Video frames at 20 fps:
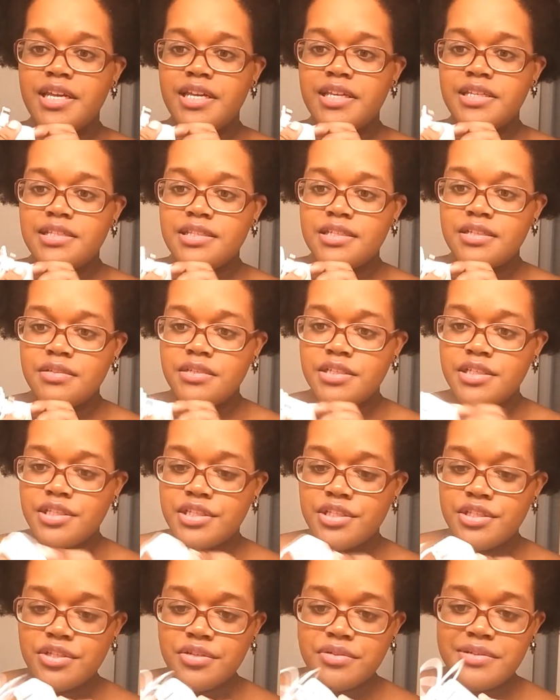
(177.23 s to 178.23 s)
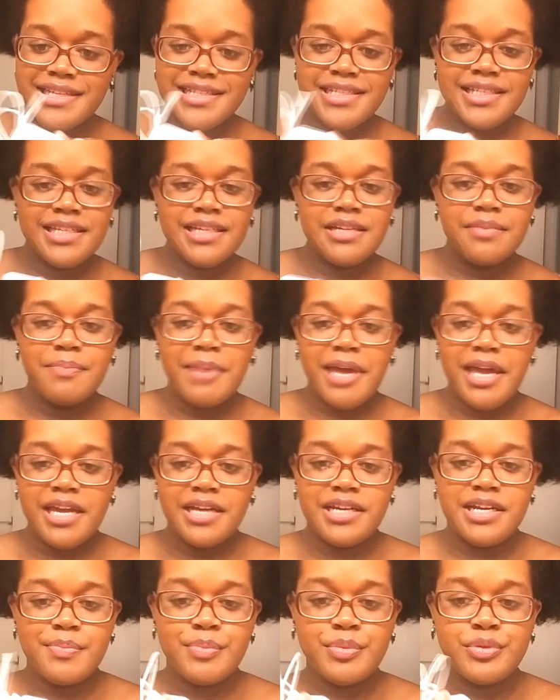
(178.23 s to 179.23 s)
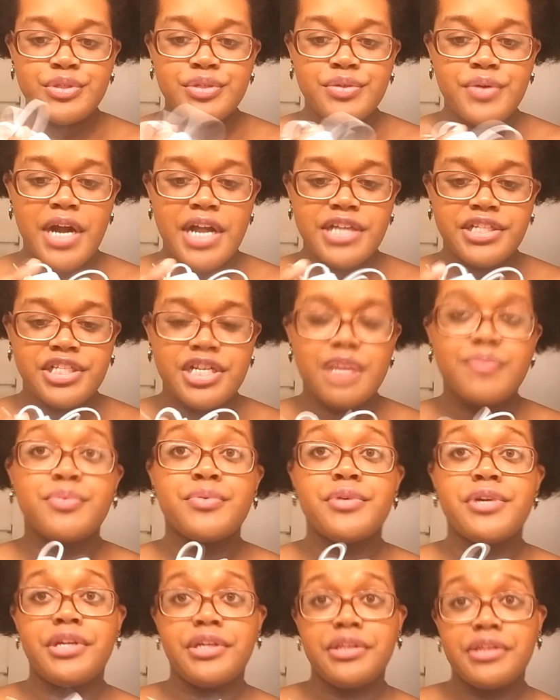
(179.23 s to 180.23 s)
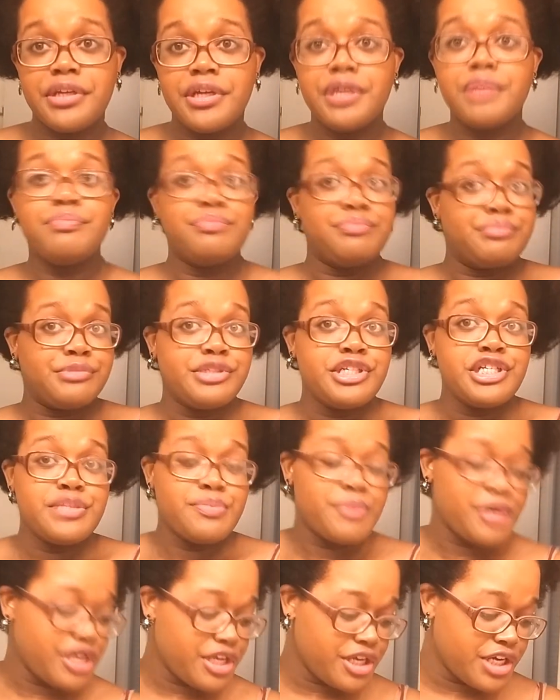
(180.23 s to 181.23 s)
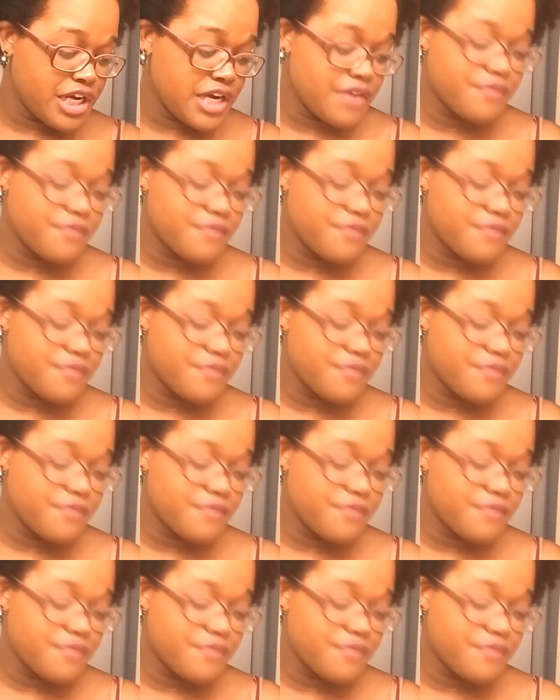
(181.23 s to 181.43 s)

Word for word: It still looks new. Doesn't look banged up or scratched up or anything. Looks pretty good.